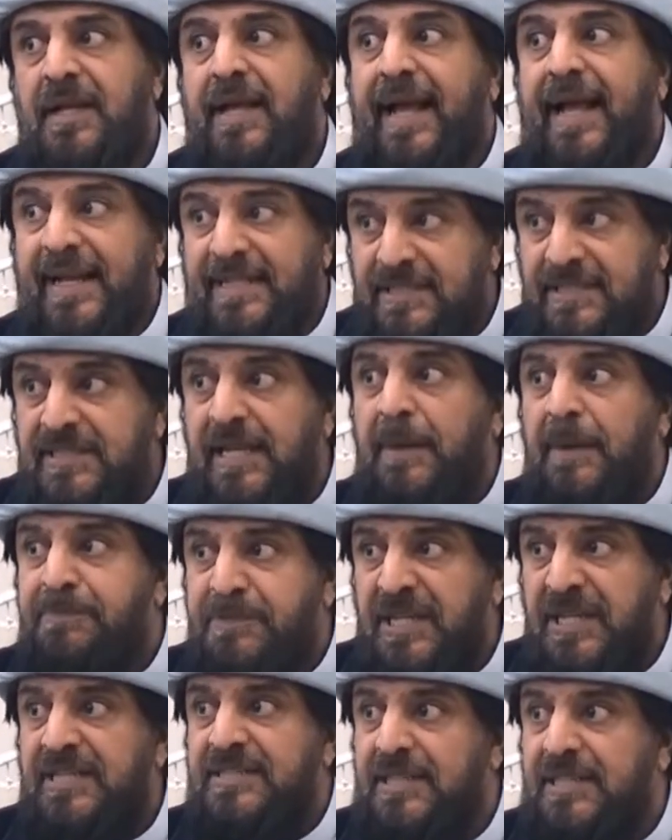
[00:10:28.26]

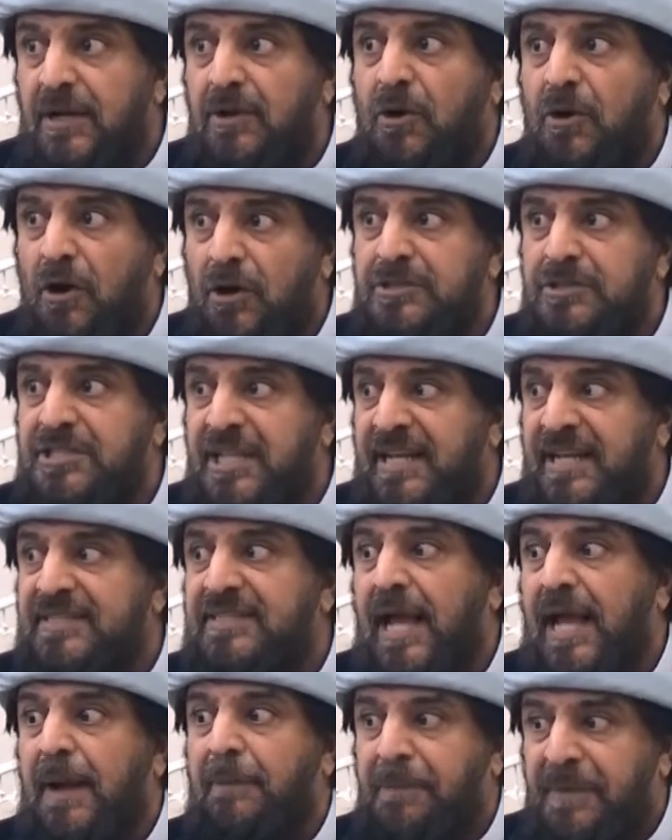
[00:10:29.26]
accepting the wrong
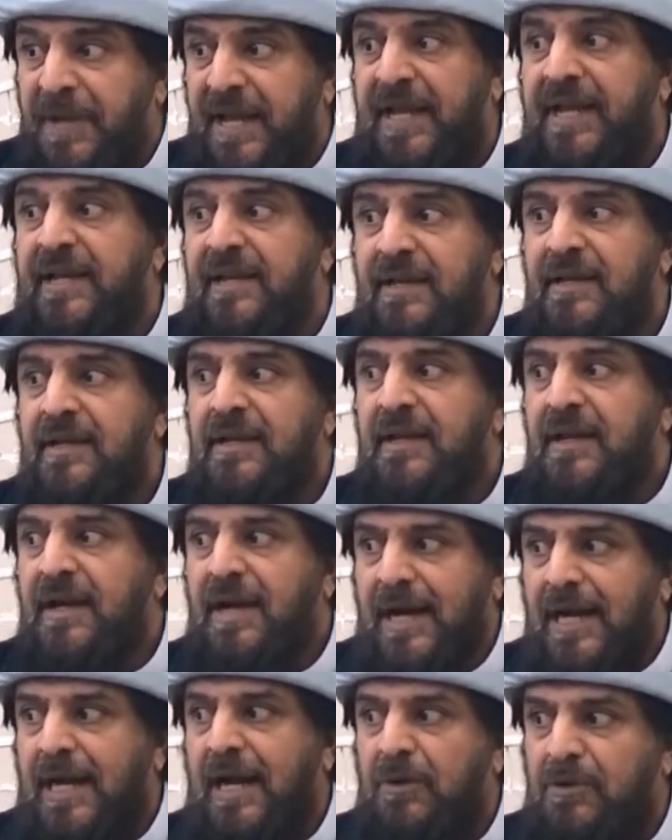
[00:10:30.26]
things happening
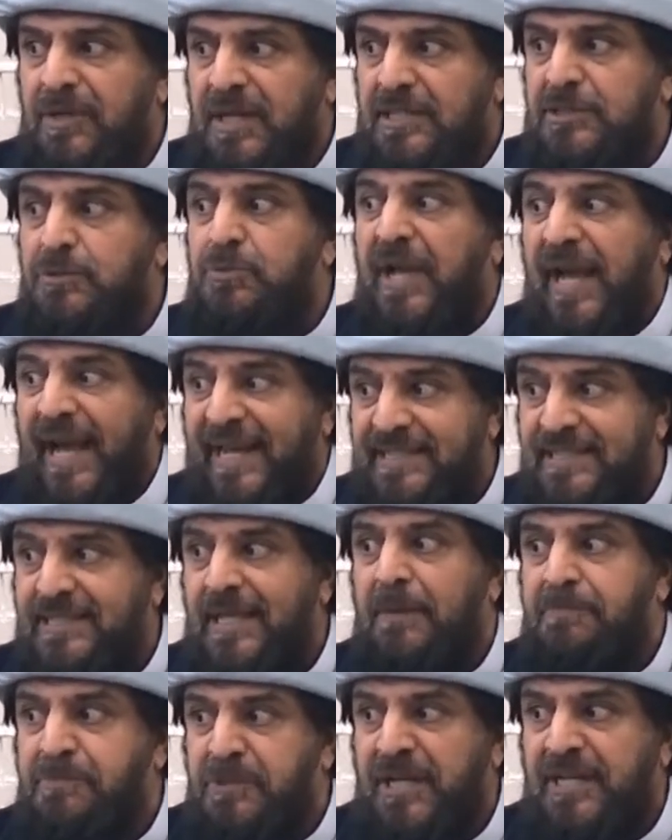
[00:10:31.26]
around us, we
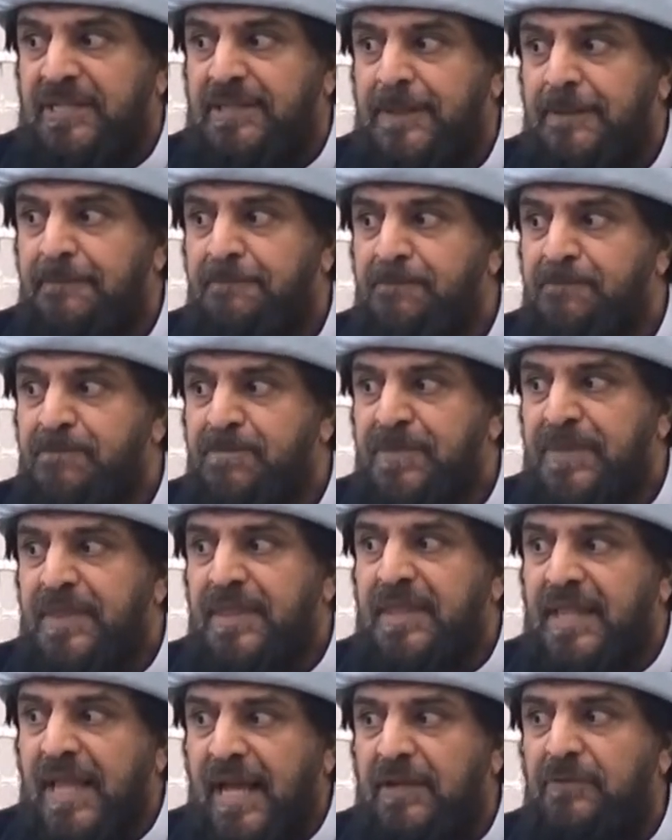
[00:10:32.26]
accept it,
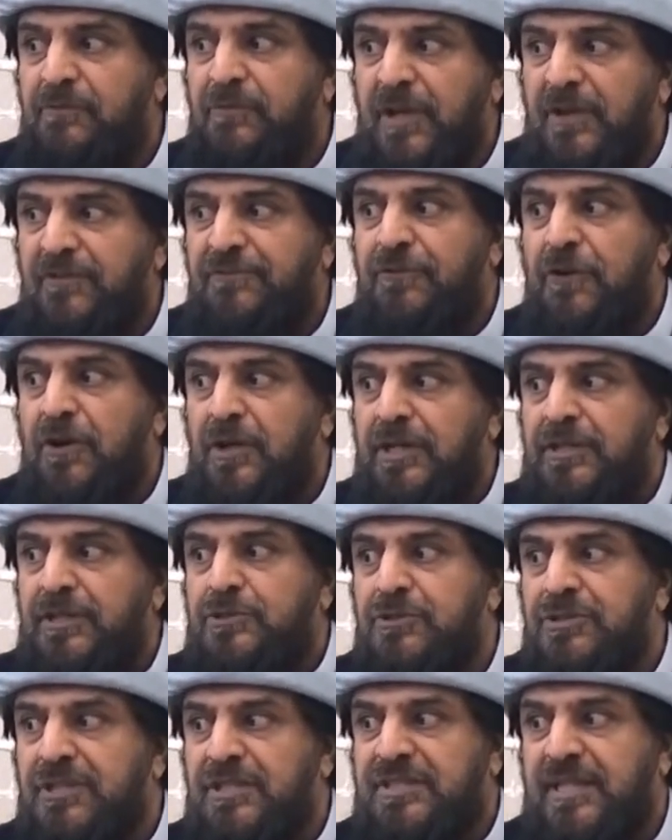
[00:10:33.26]
then we fall
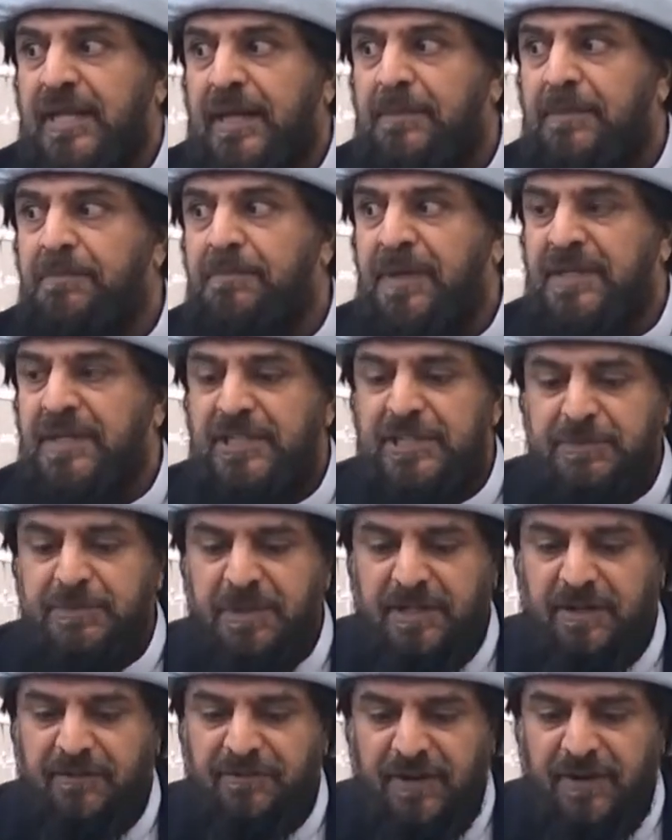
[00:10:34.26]
into the same
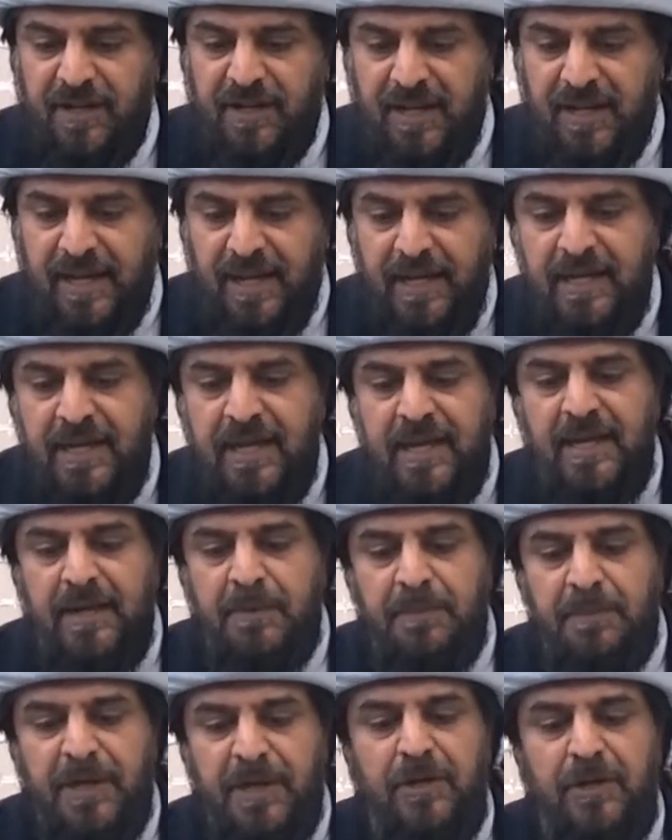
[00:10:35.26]
punishment of Allah,
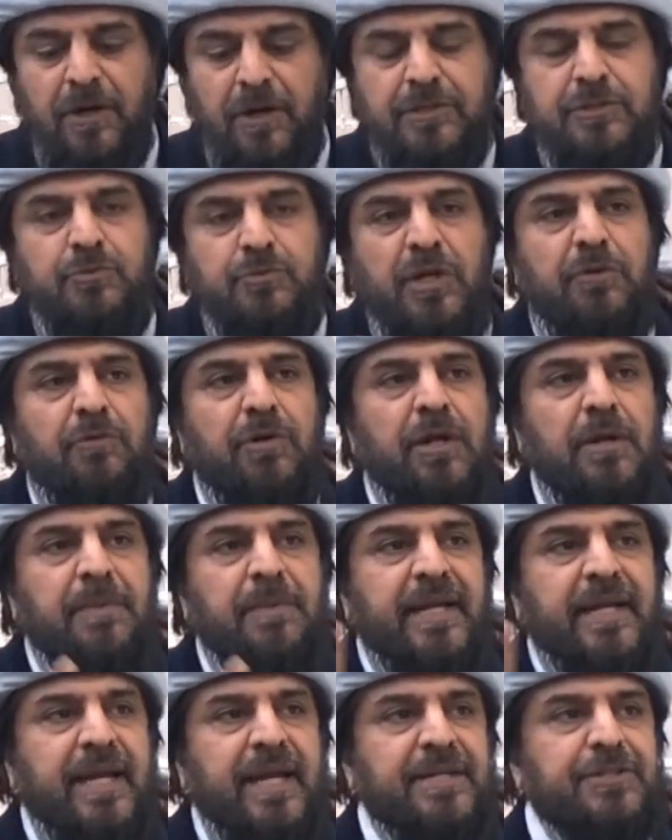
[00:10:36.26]
because we will
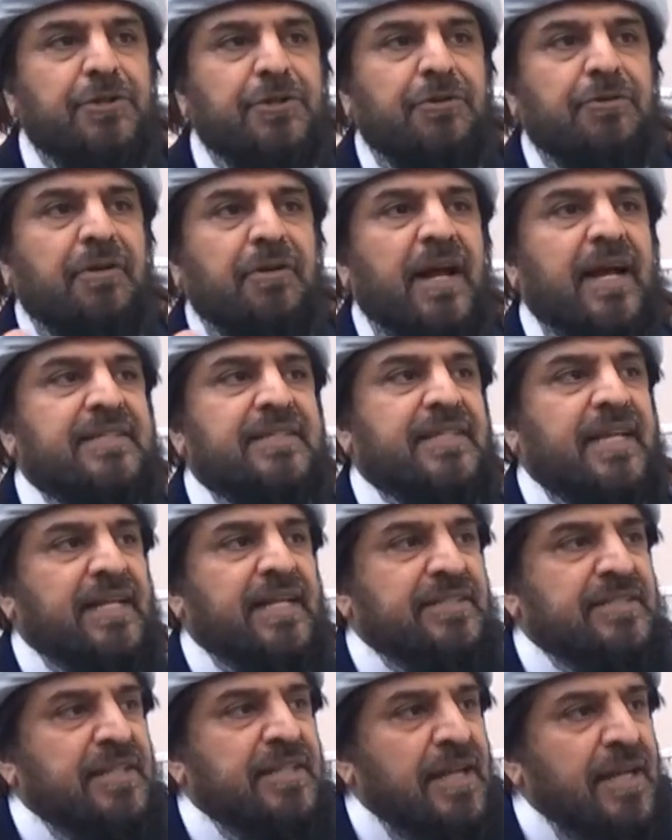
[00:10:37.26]
be categorized
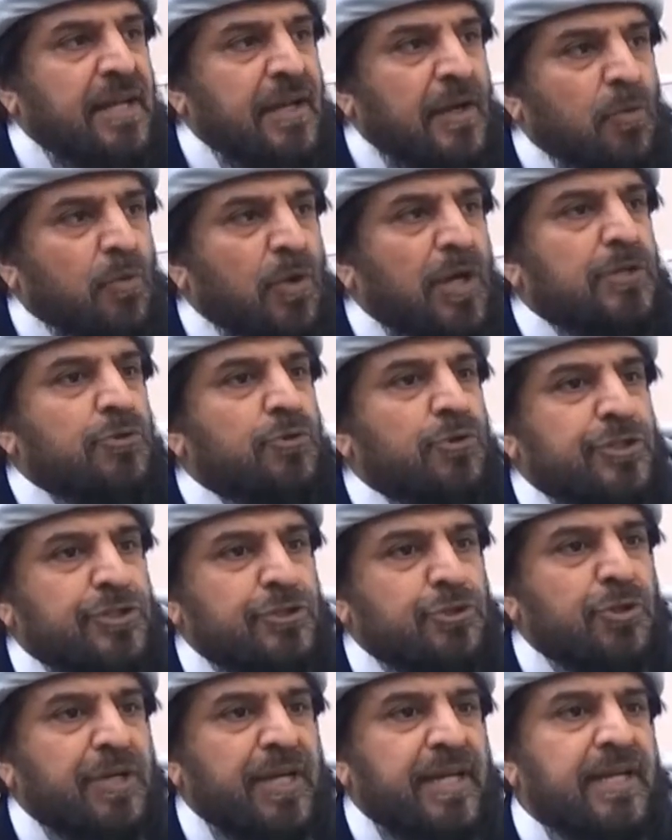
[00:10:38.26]
as one who is
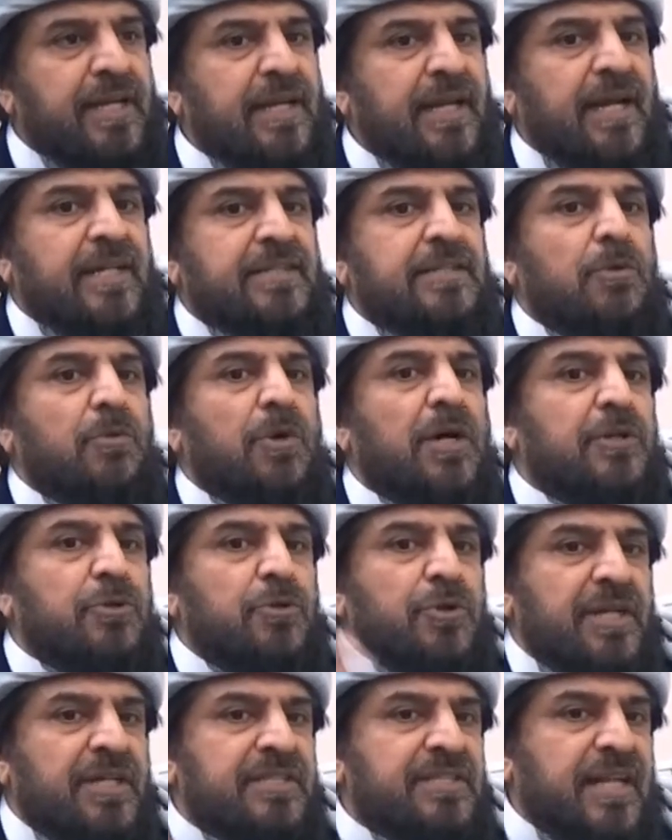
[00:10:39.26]
doing and the one
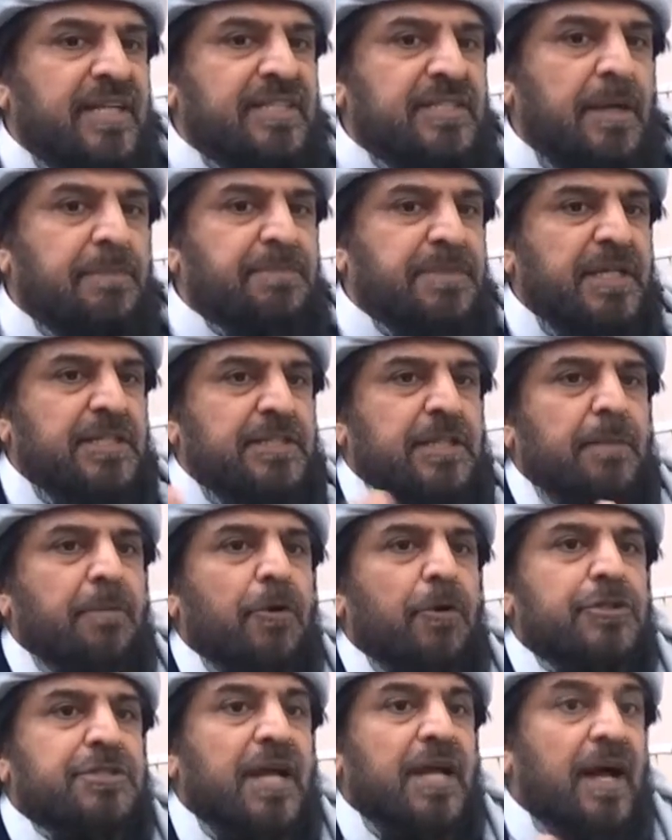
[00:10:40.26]
who is accepting, they
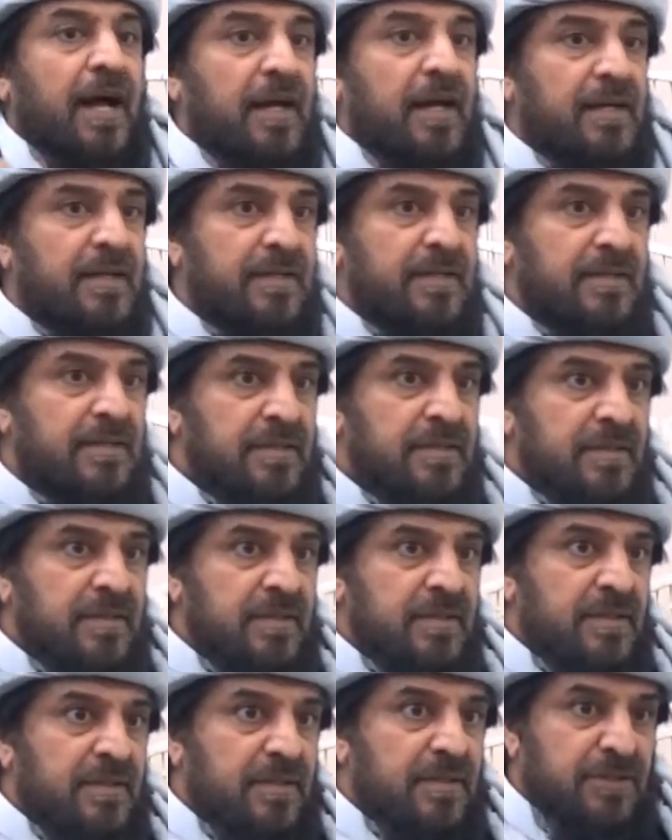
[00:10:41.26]
both are
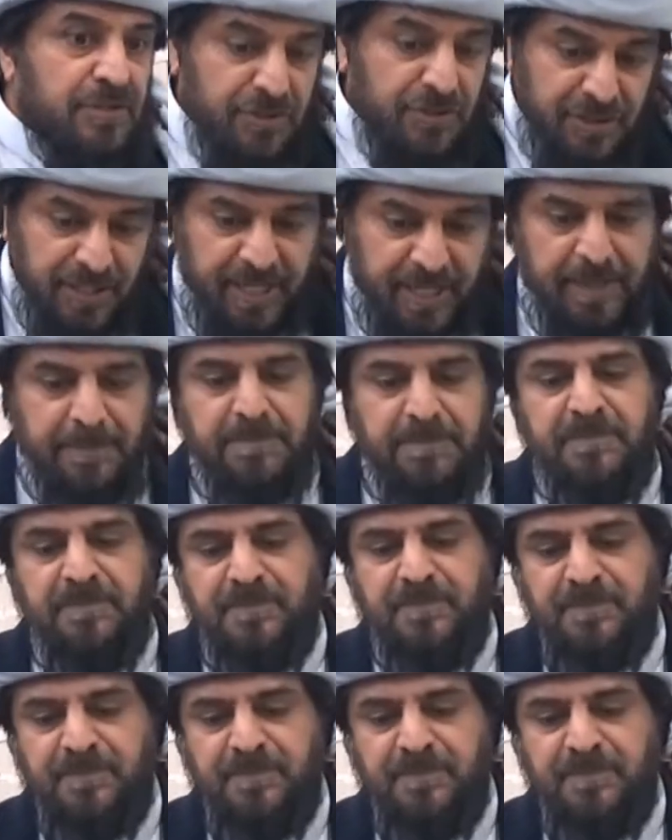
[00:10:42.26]
same.